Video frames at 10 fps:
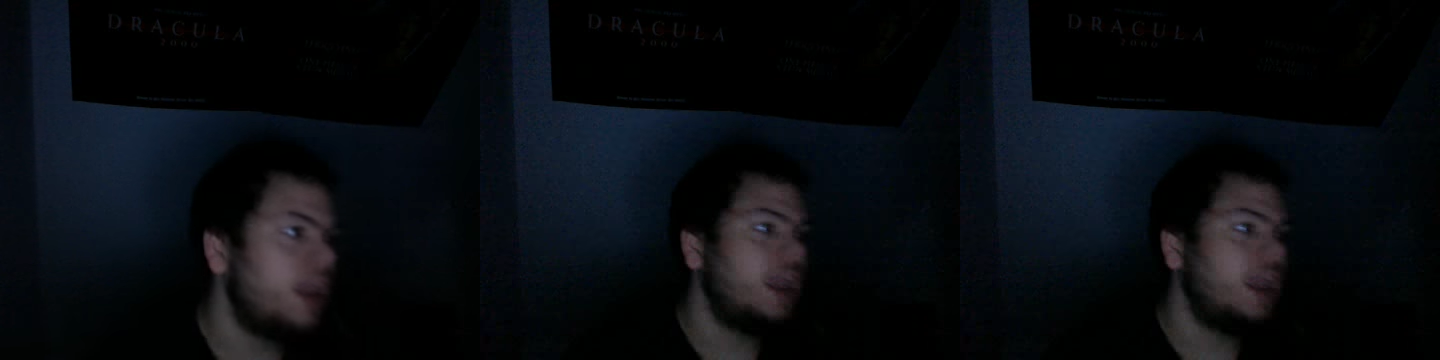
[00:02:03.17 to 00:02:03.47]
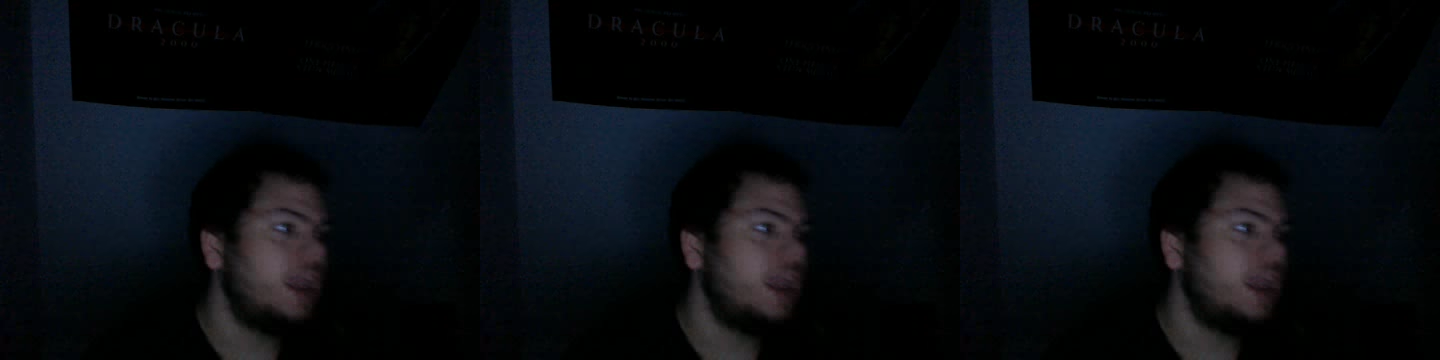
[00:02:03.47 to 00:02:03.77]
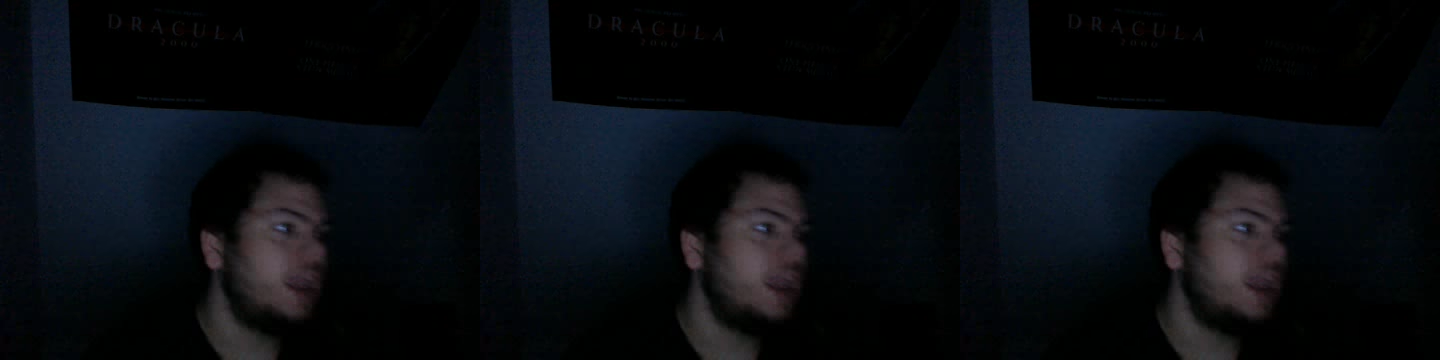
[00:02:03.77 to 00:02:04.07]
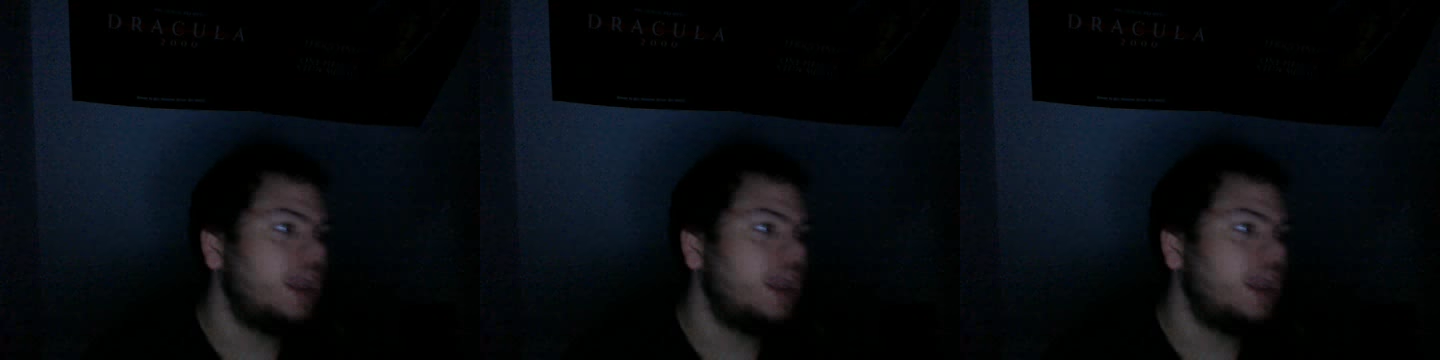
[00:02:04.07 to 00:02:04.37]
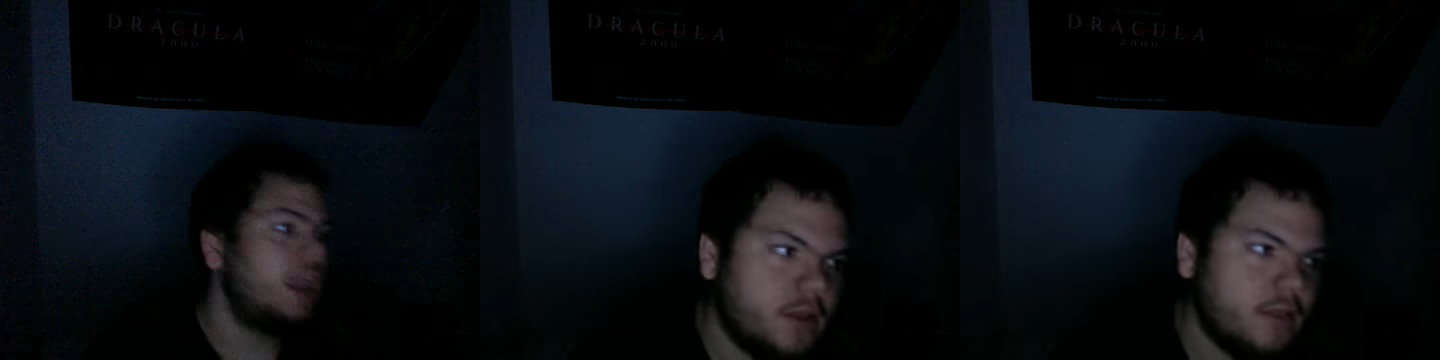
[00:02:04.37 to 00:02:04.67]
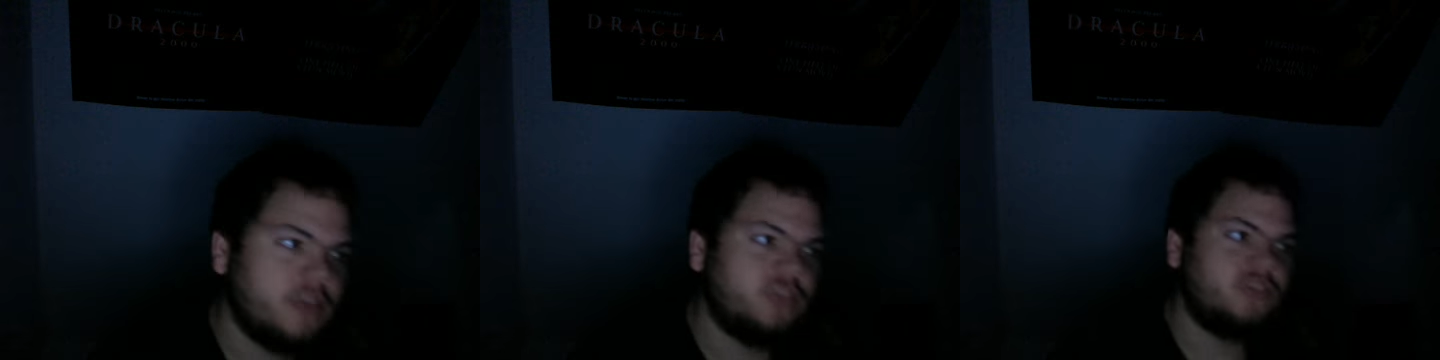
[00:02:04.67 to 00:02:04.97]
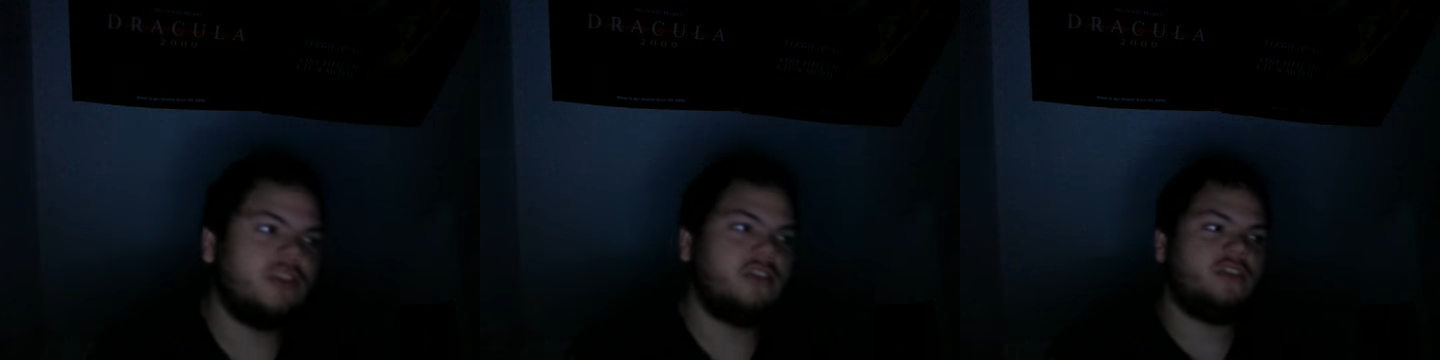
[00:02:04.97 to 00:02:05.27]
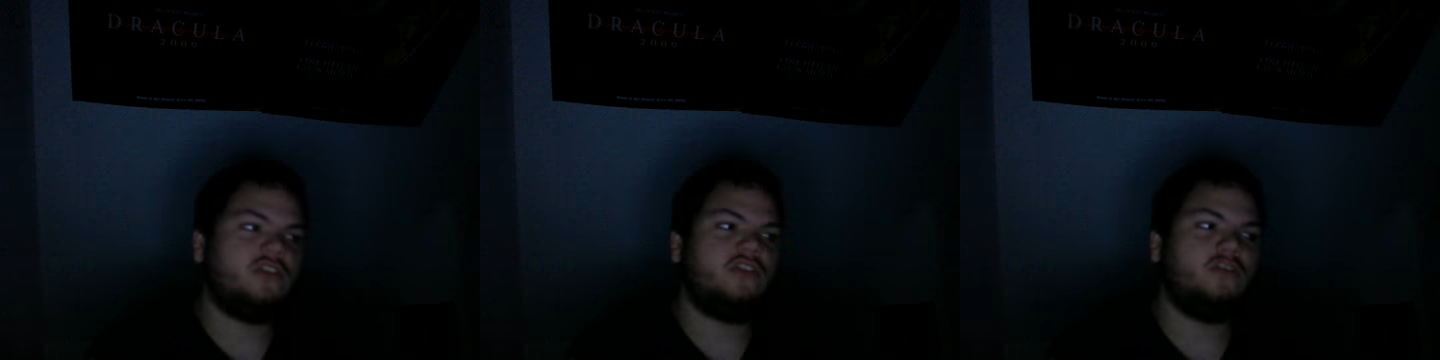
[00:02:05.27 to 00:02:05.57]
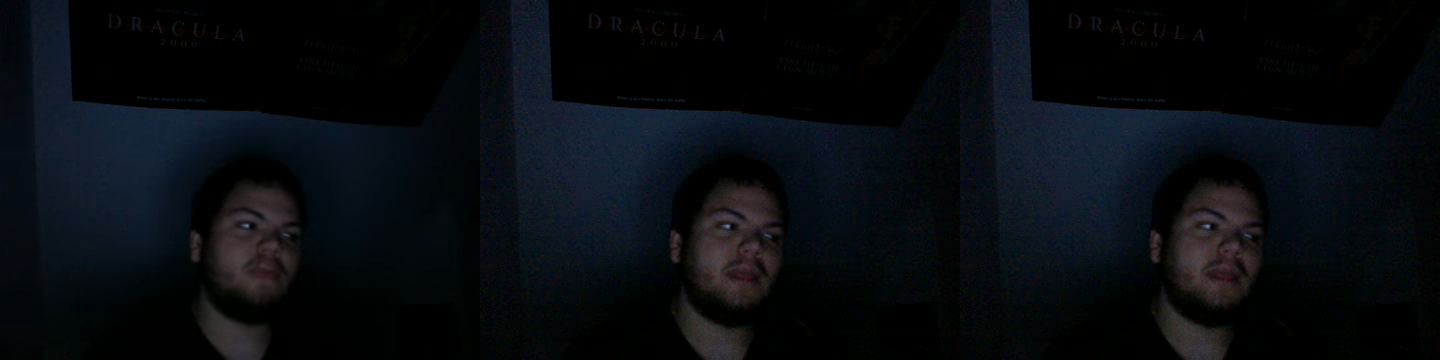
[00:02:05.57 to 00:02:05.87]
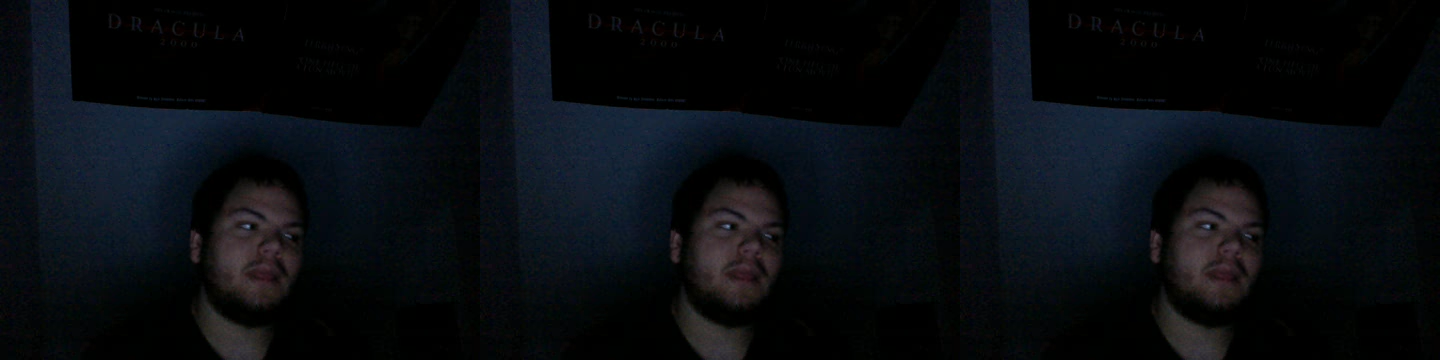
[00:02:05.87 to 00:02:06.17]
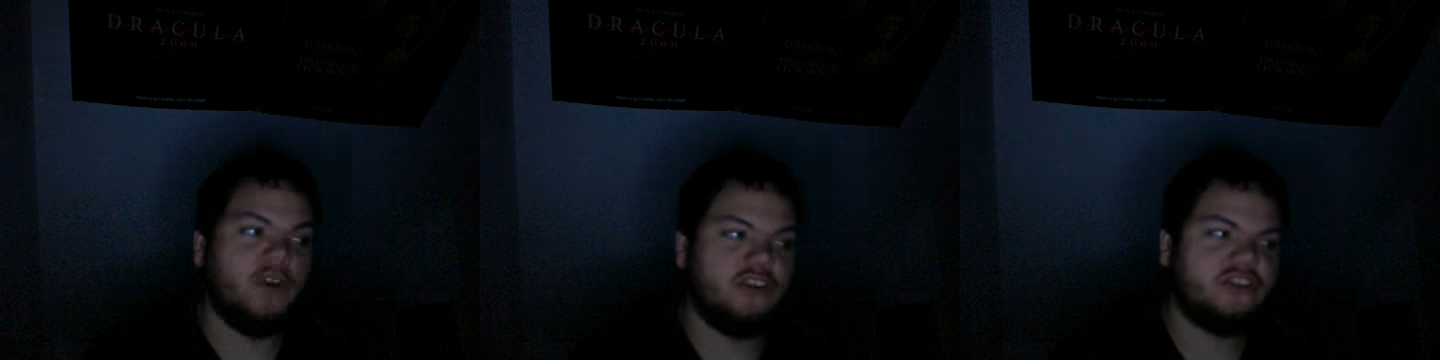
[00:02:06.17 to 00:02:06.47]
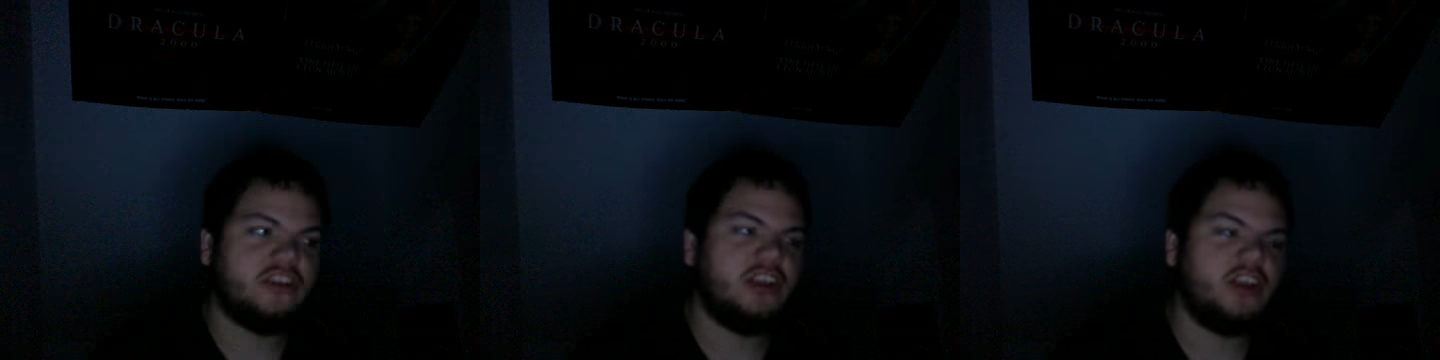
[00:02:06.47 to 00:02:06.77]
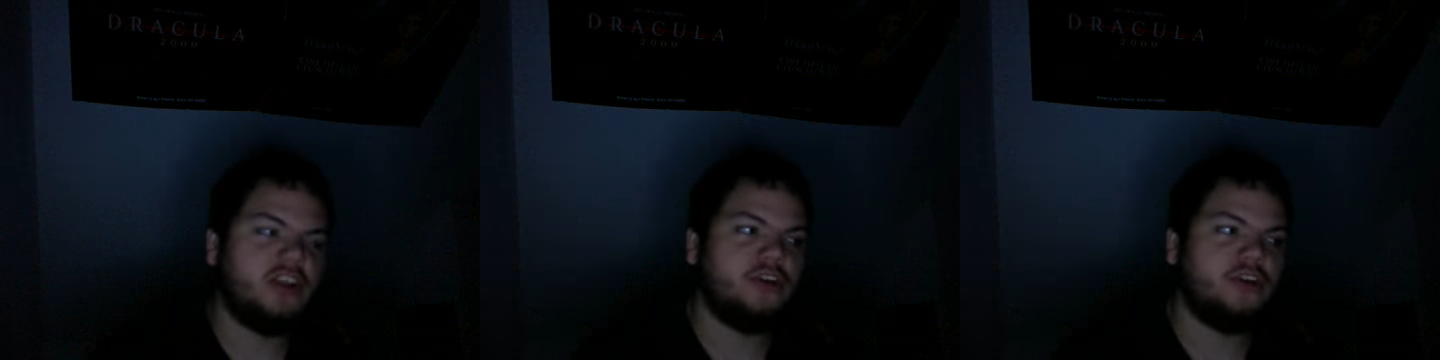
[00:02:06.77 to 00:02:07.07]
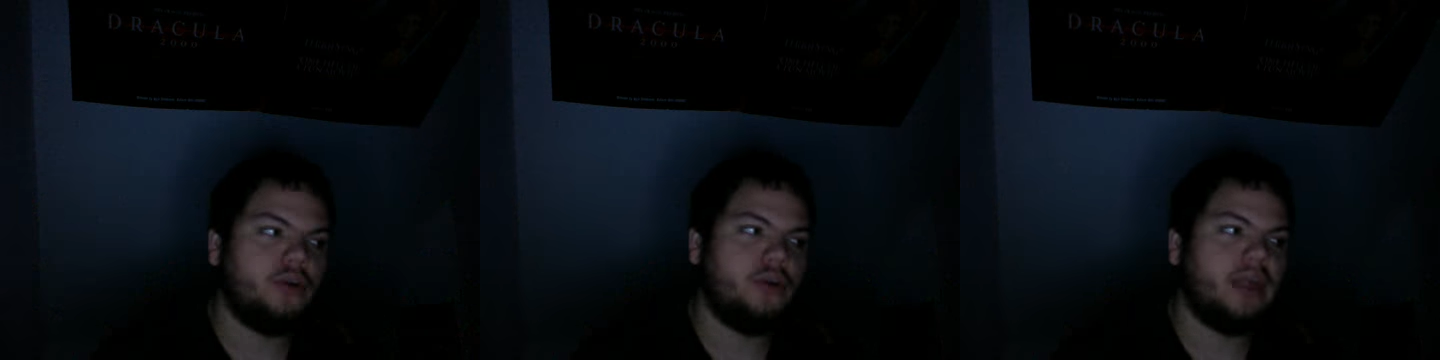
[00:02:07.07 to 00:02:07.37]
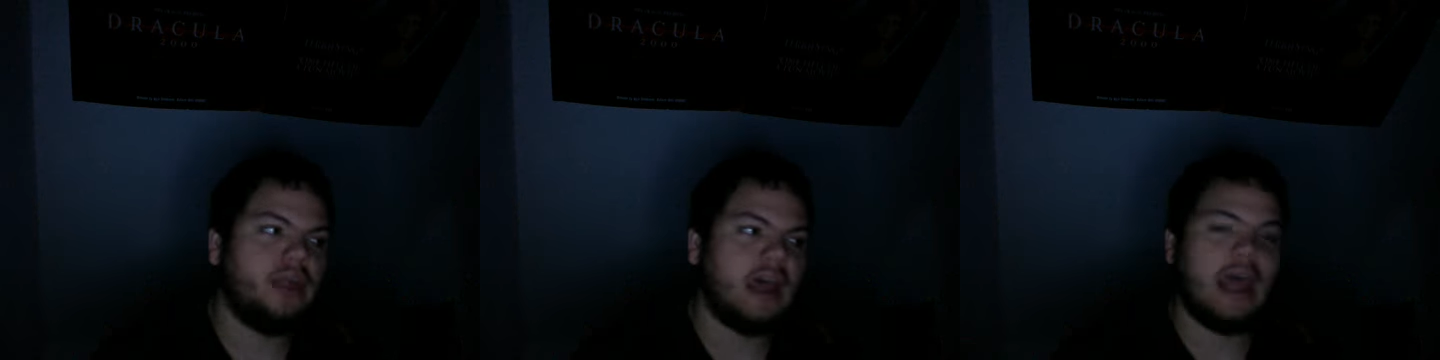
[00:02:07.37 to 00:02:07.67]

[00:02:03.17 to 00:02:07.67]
Anyways. This has been the first year that I